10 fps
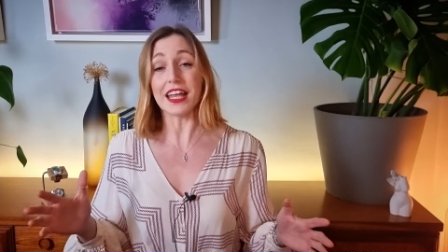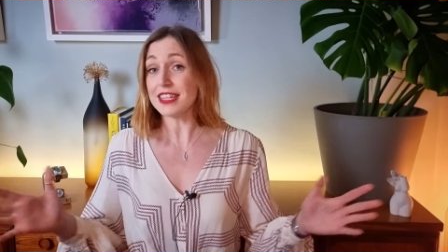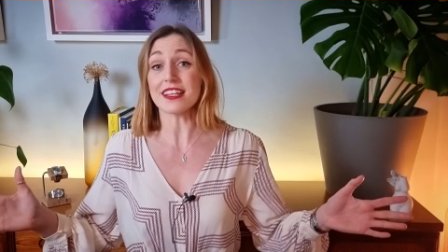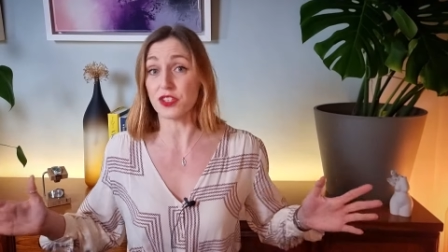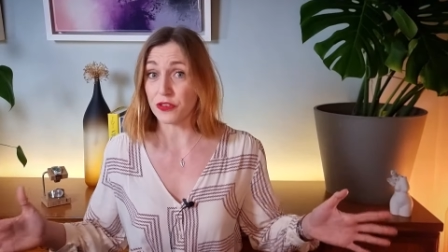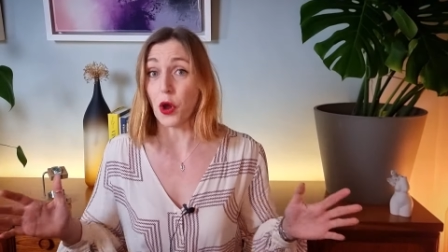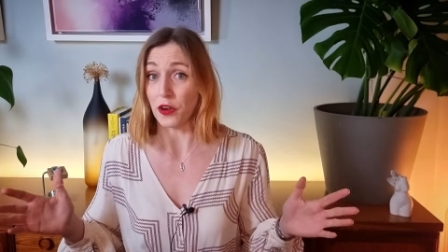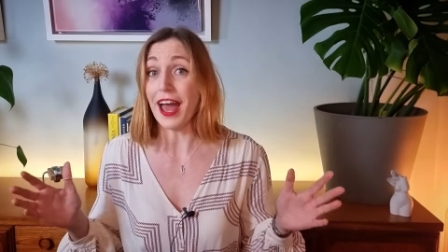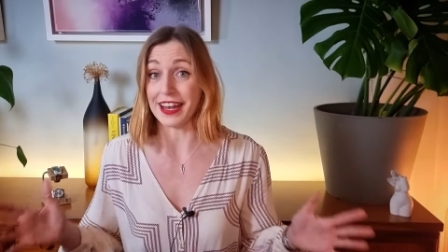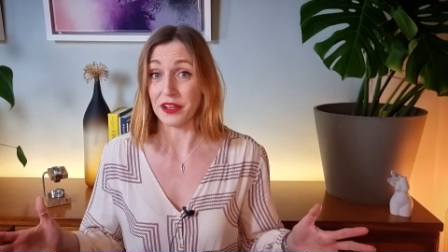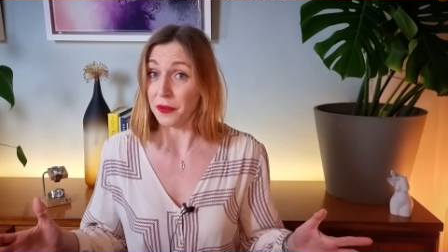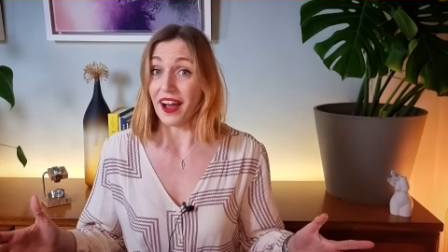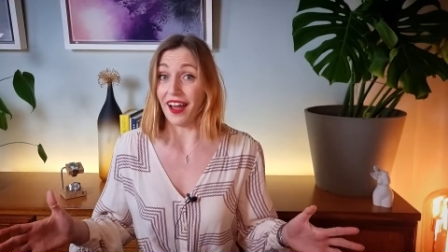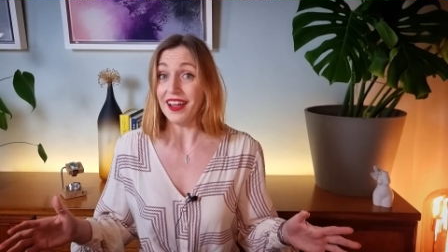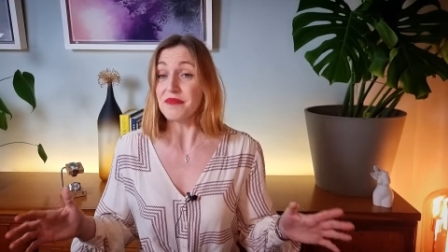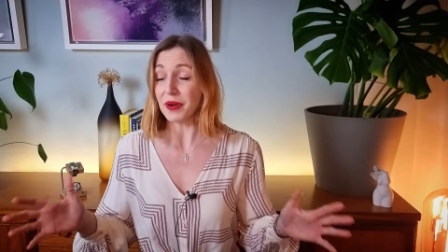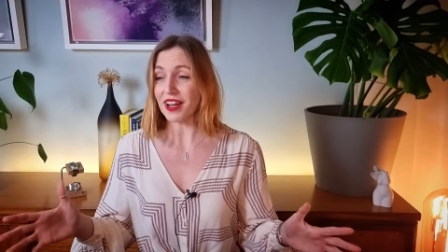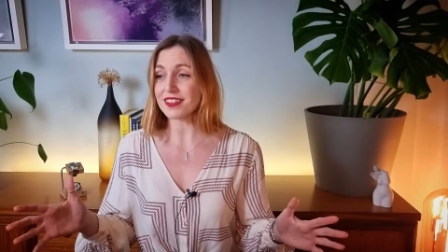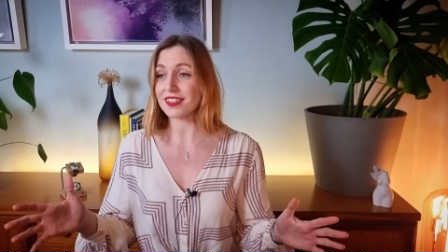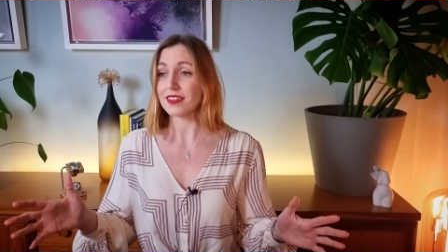This could have gone anywhere,
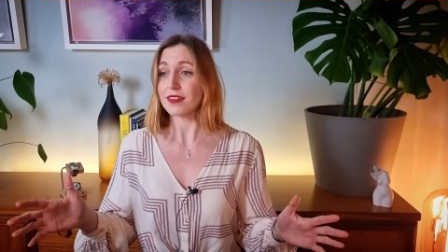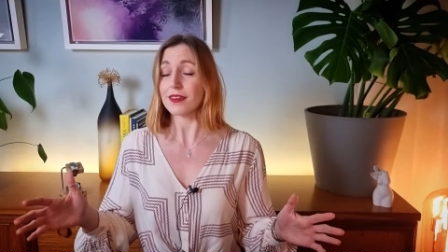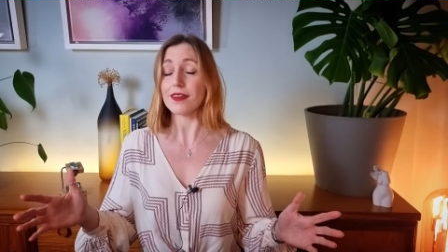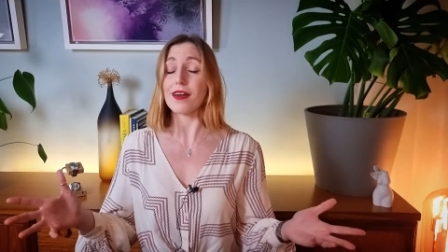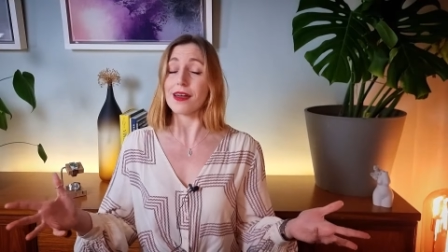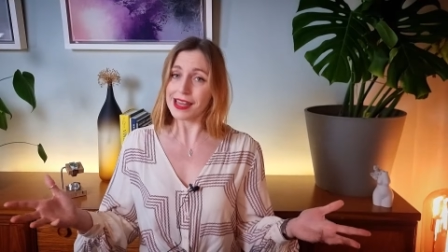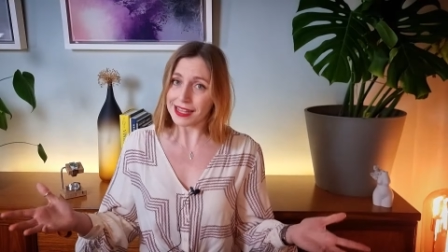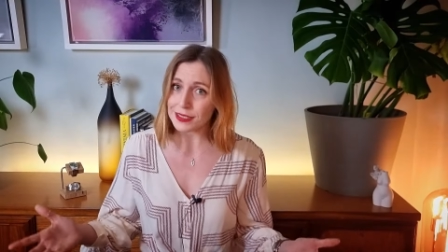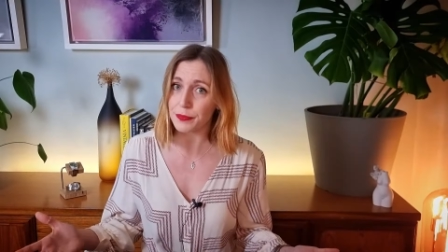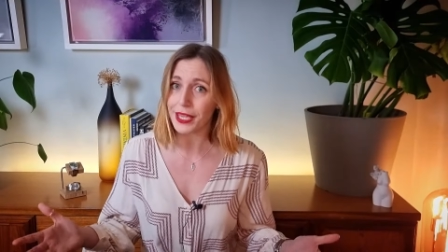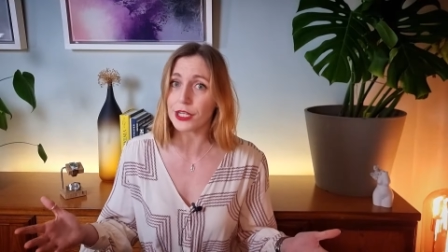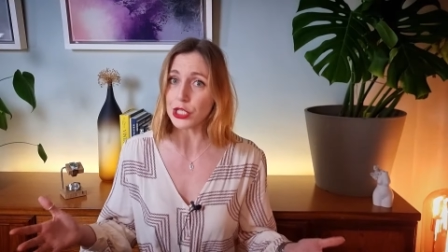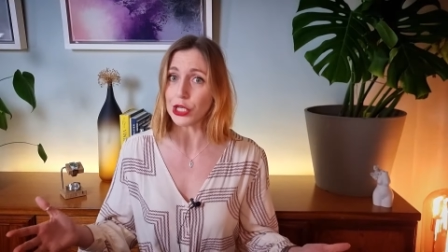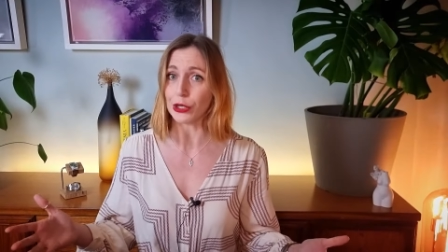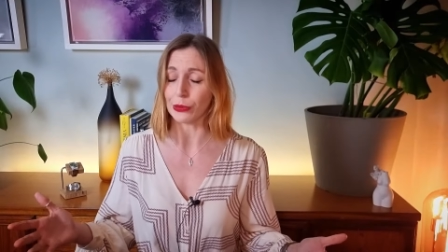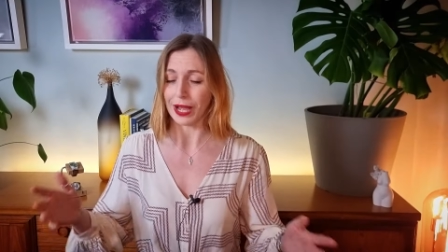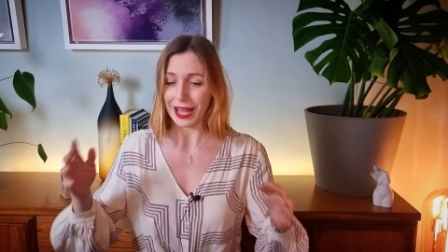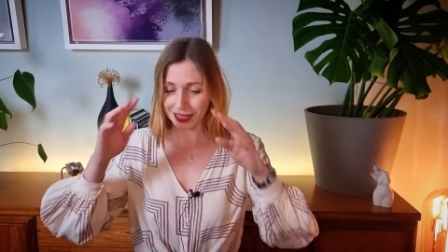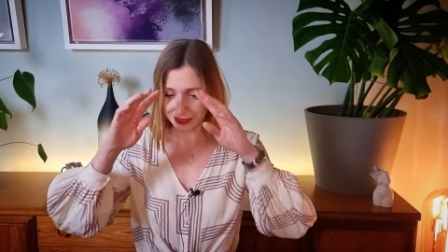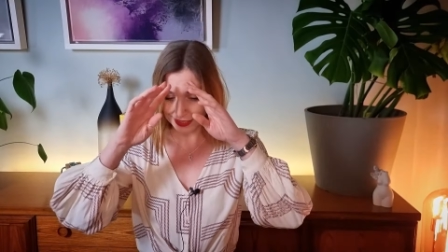but I had to pick two,
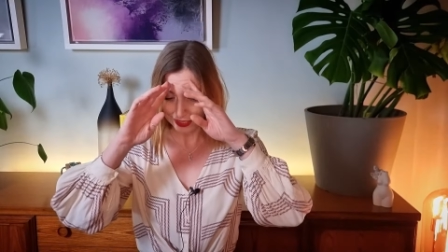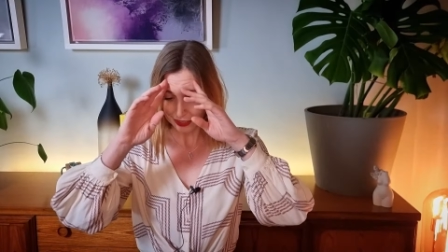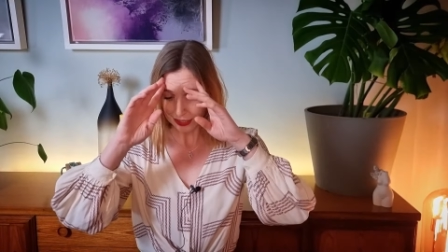and